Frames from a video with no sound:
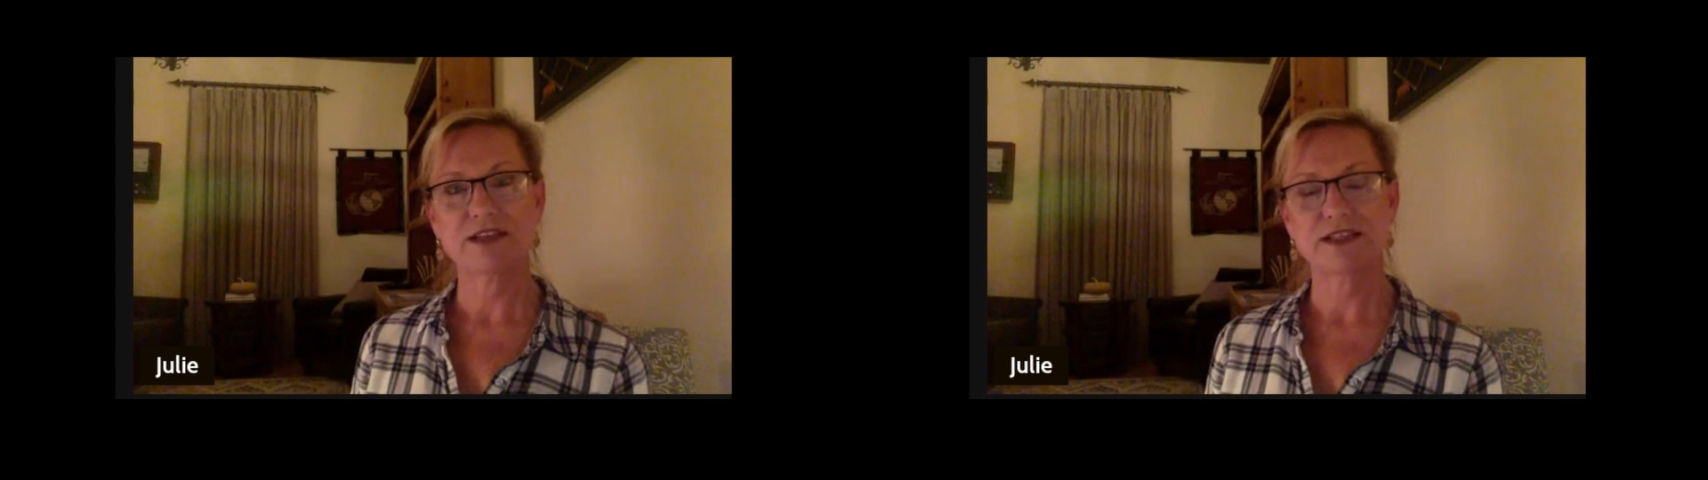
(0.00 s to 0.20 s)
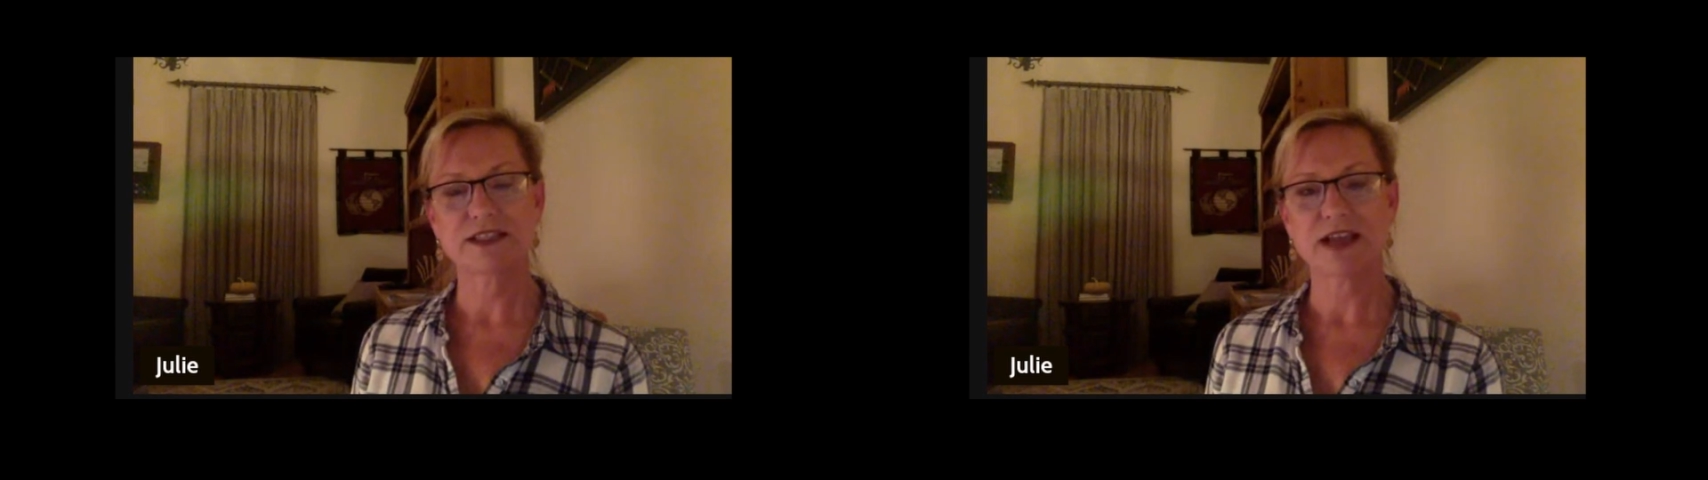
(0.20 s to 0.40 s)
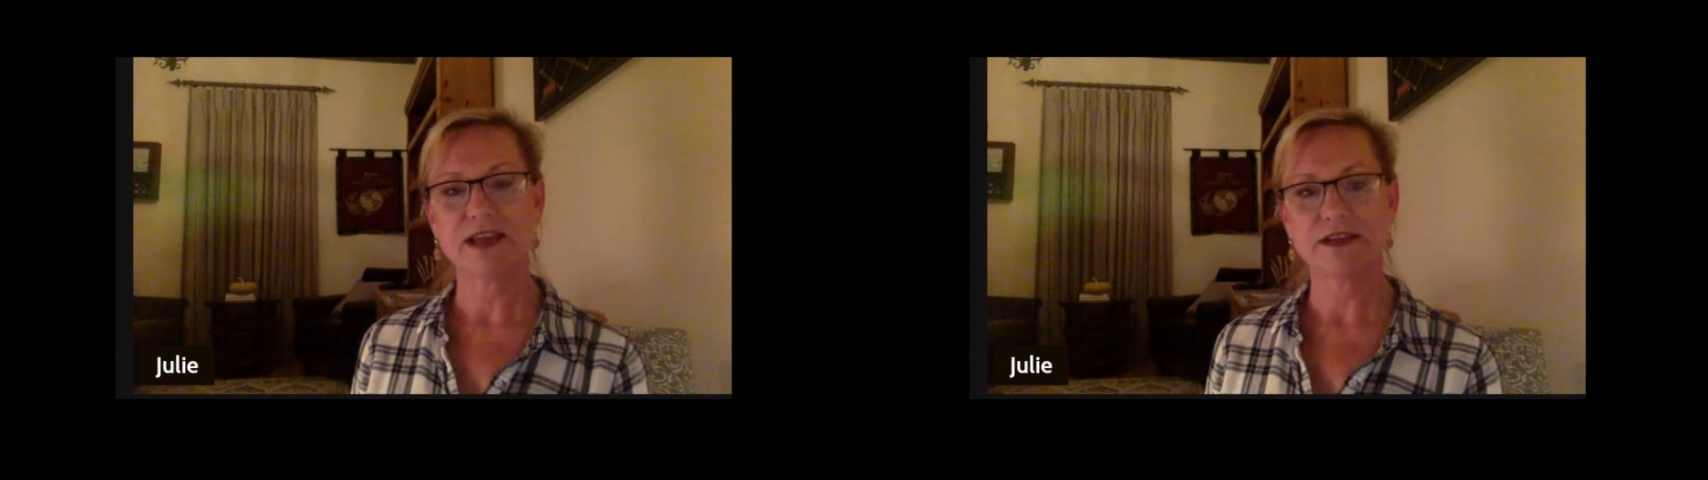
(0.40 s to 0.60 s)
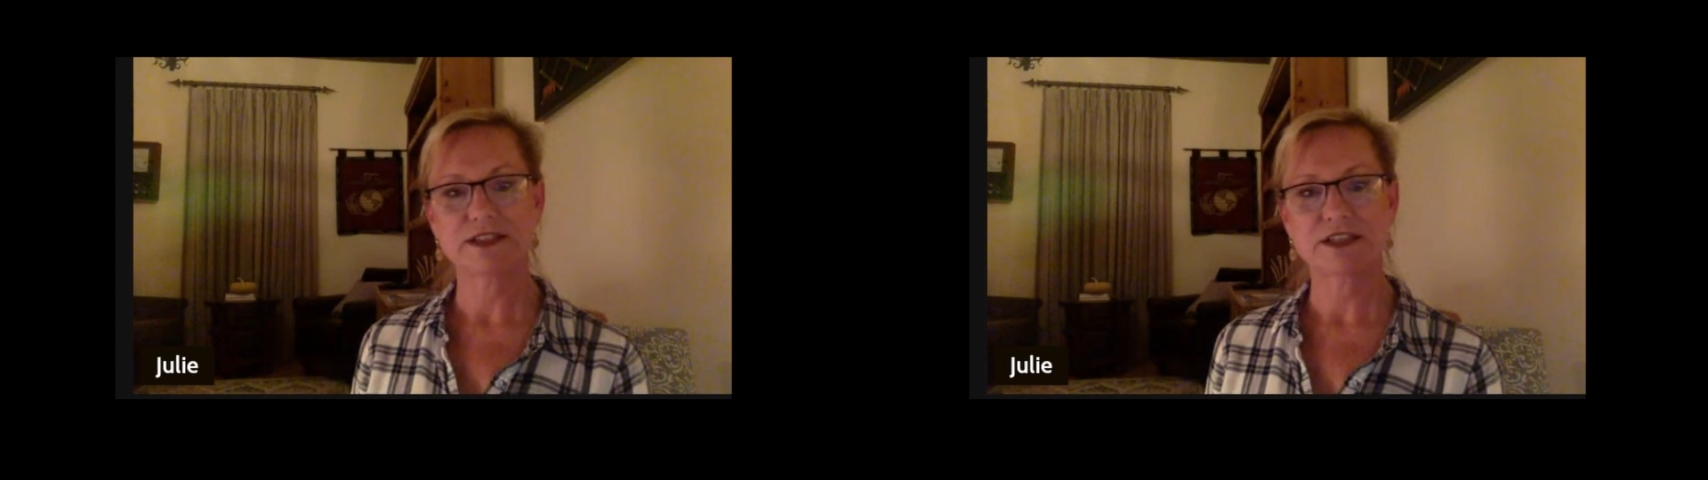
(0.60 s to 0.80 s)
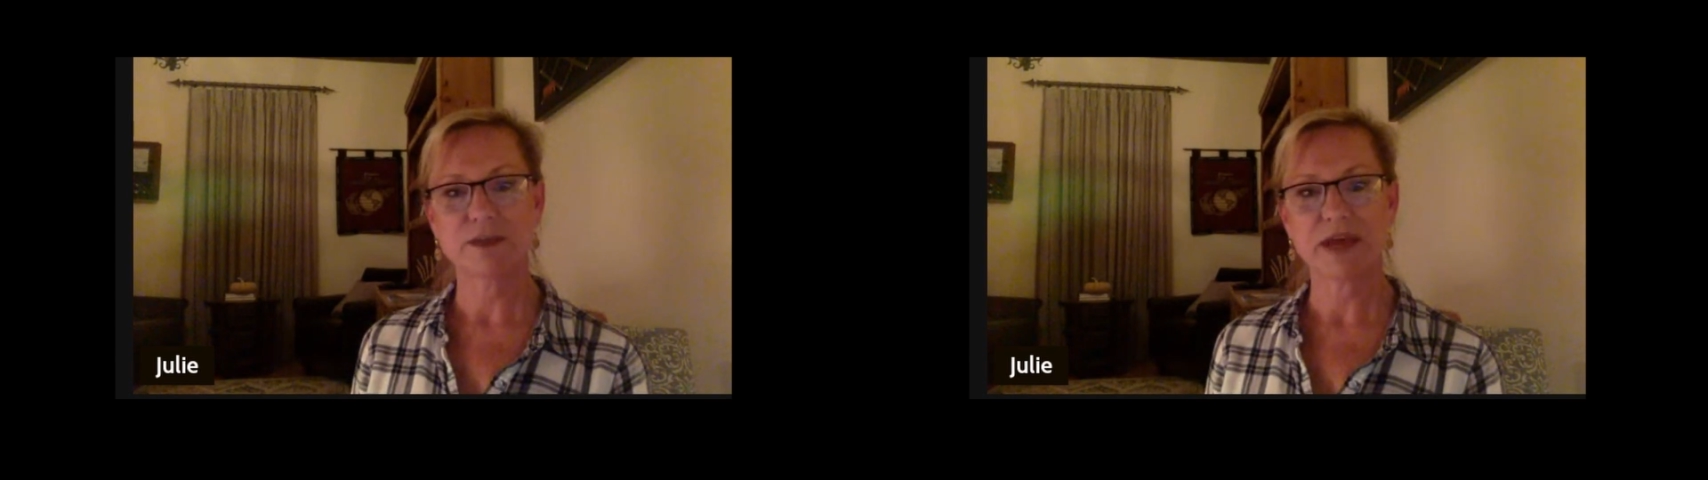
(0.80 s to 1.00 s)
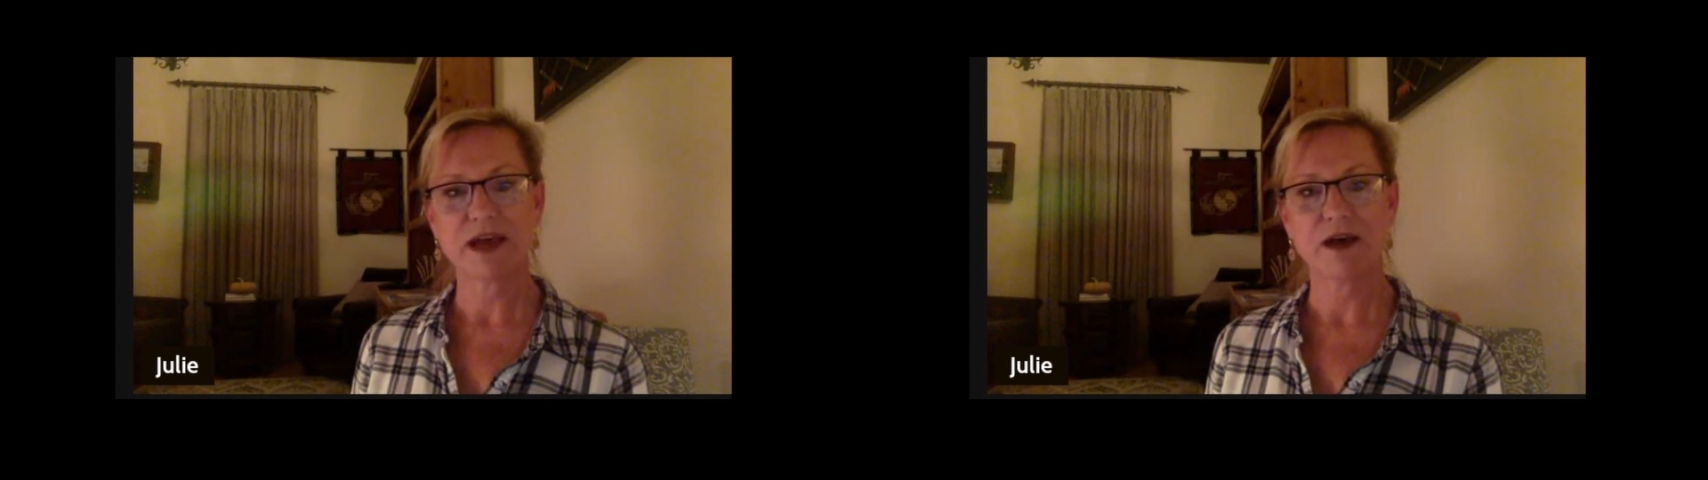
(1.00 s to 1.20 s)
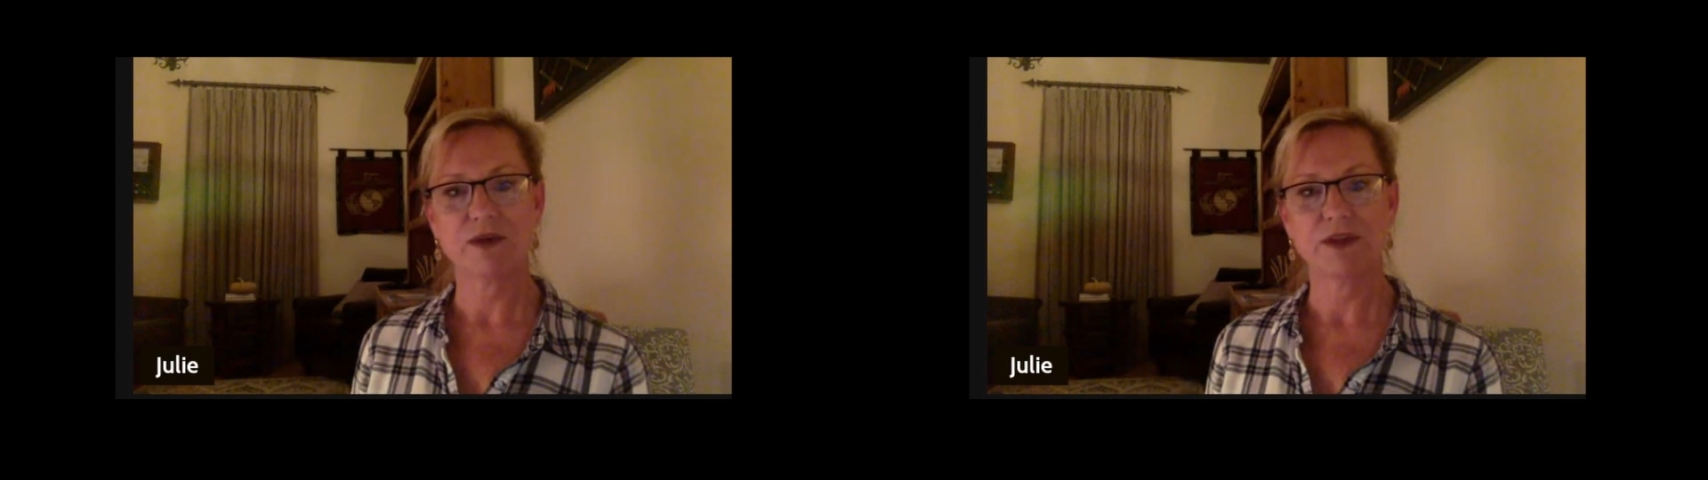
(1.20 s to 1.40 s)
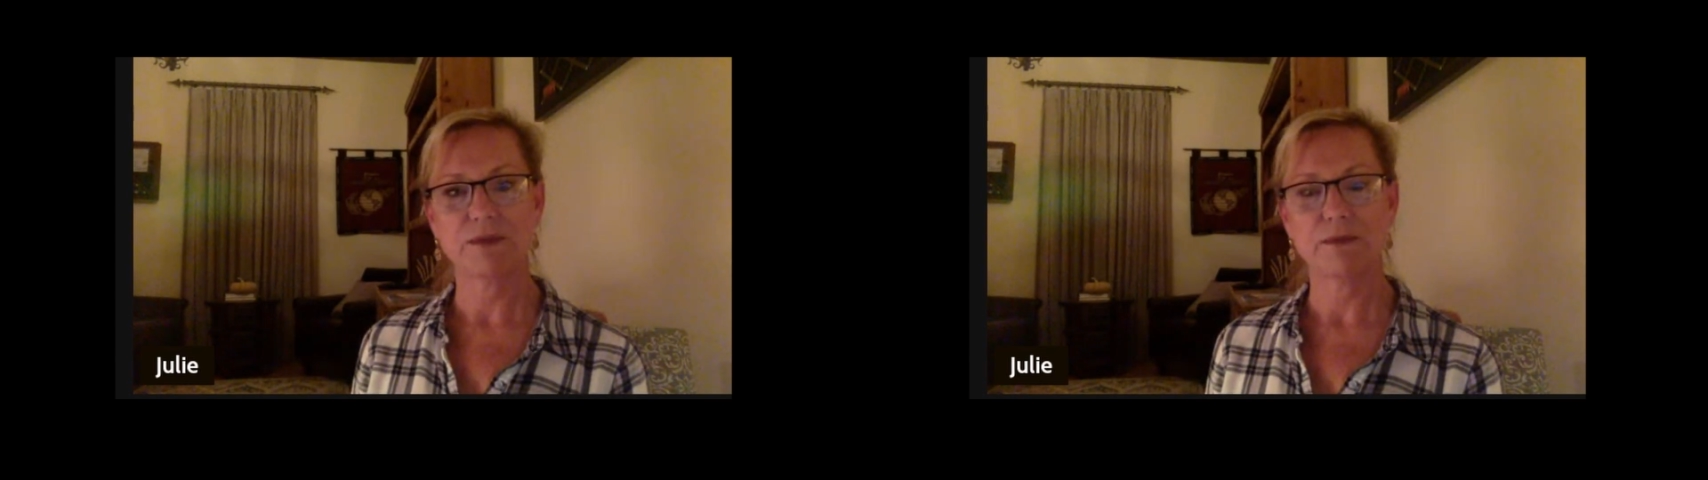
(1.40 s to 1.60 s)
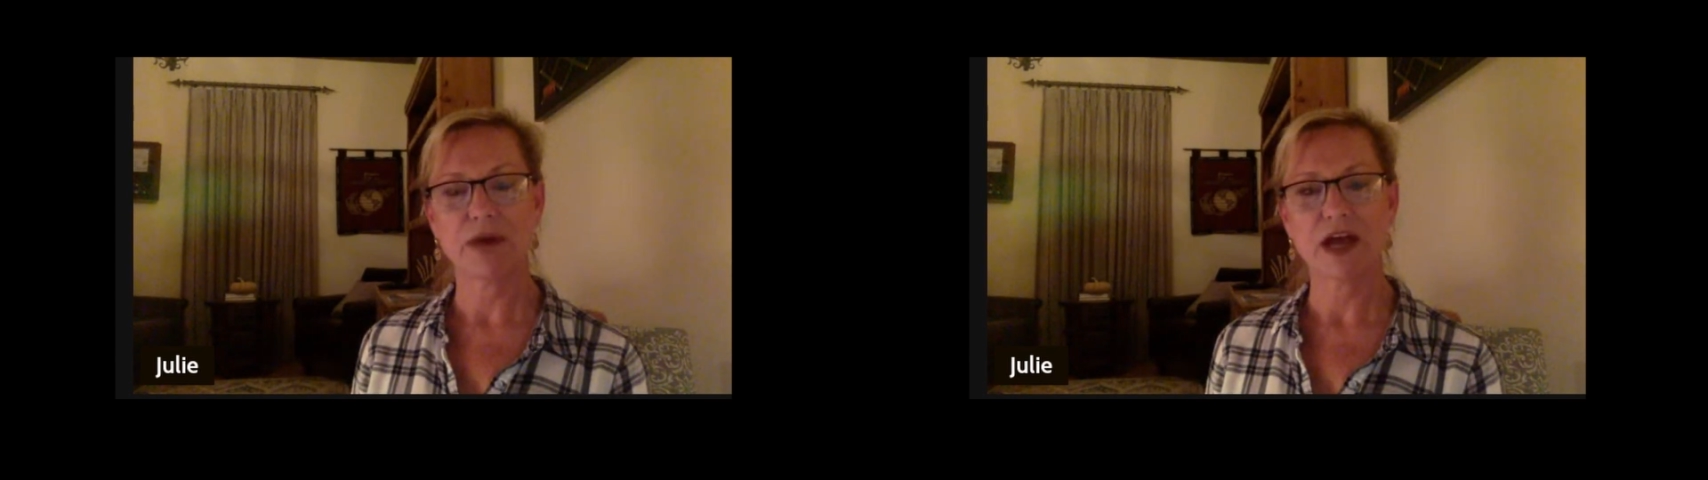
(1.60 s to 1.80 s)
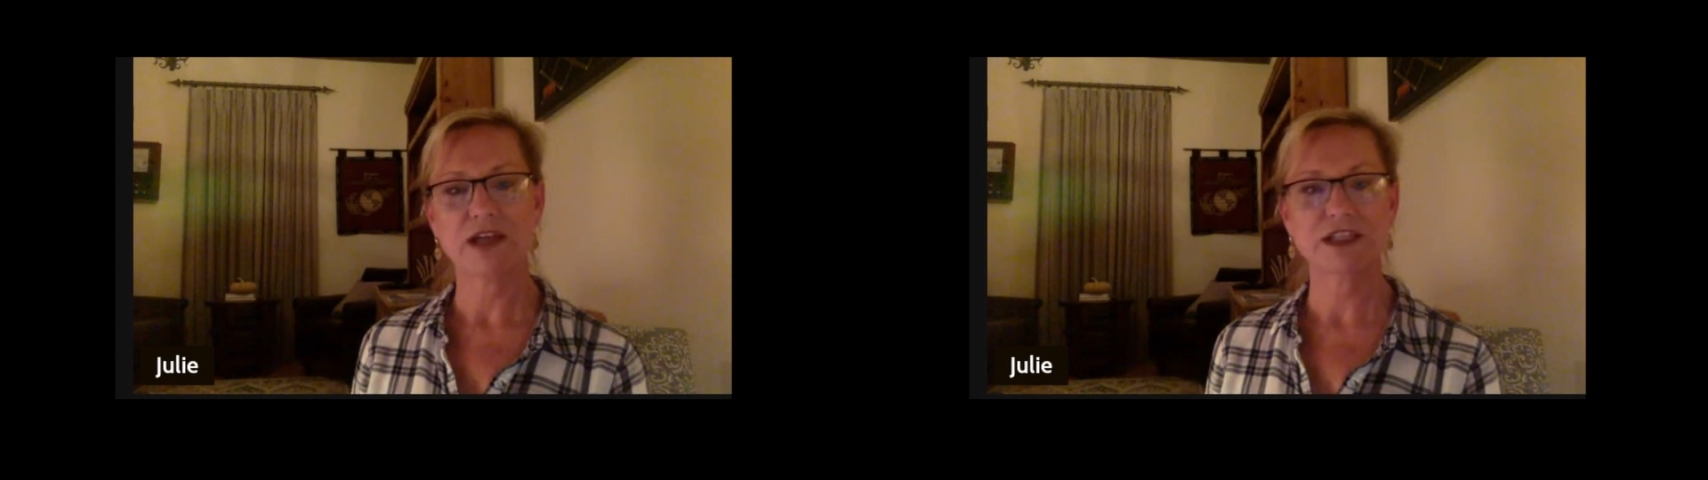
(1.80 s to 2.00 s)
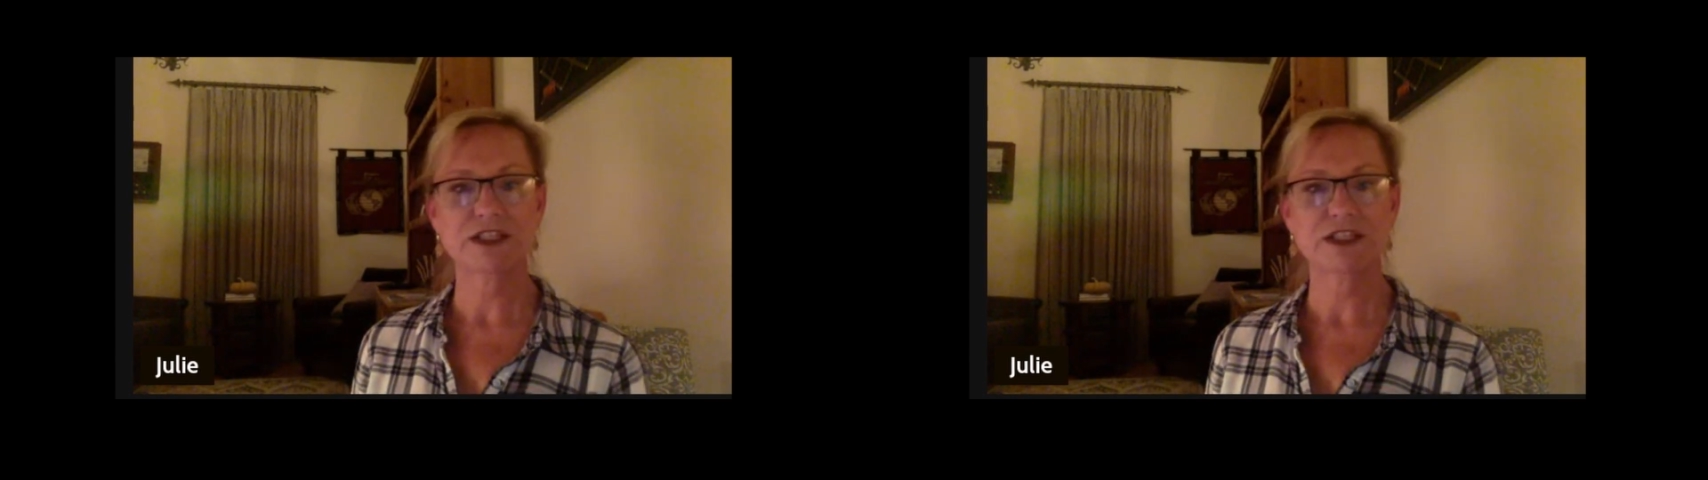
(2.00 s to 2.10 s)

had decided somehow that my